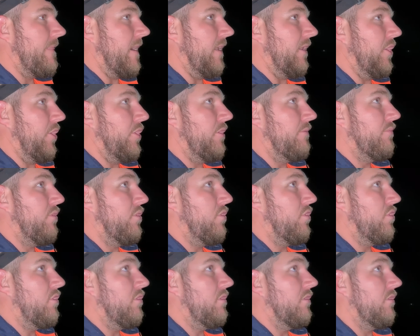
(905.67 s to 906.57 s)
a lone
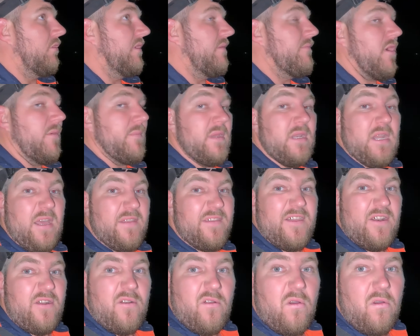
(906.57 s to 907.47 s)
boar, or there might be
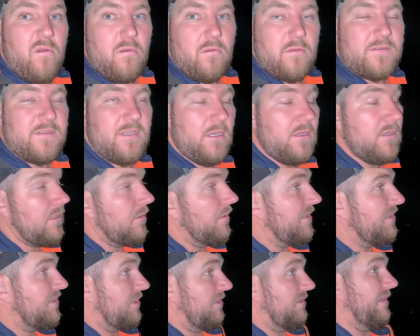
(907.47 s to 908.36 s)
nothing at all. So
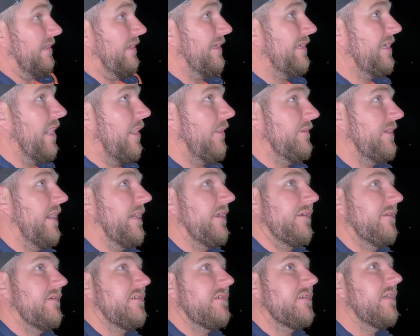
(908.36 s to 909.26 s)
we just got to go
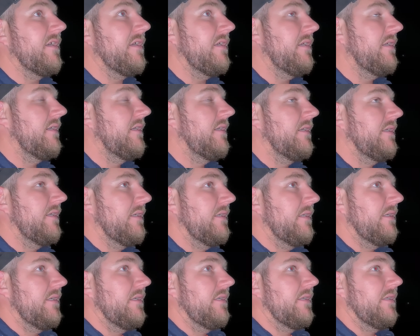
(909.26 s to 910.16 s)
down and see.
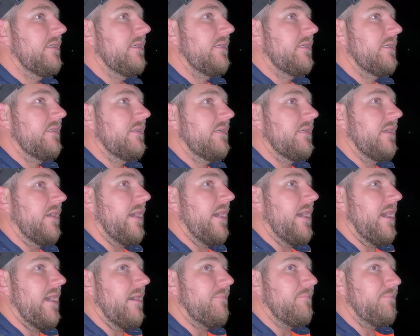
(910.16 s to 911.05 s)

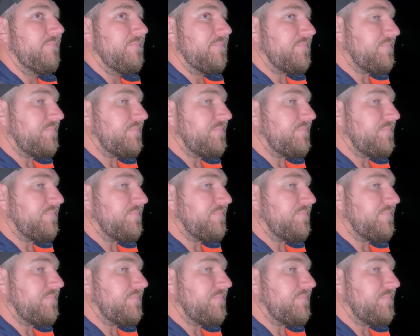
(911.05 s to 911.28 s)
That's